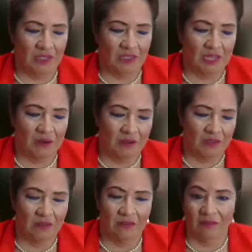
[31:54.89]
10
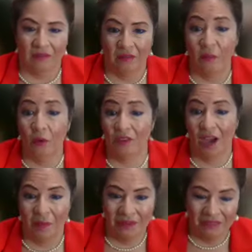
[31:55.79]
most
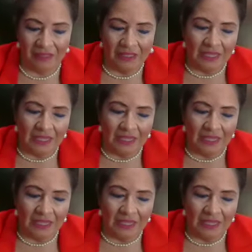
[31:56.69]
common.